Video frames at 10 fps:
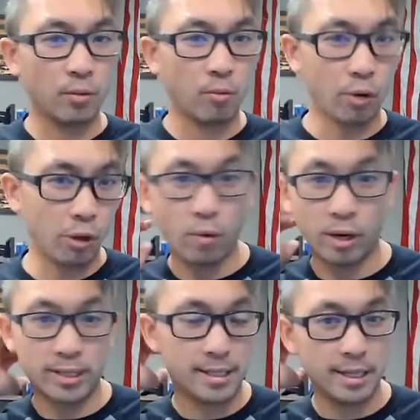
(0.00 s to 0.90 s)
what you
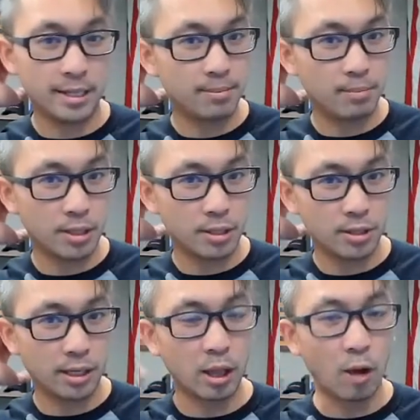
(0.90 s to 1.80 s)
want to see is
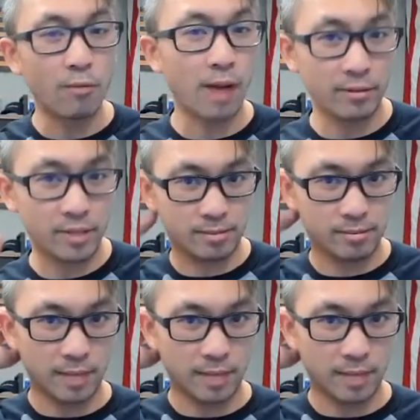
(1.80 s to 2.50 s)
potentially low fives.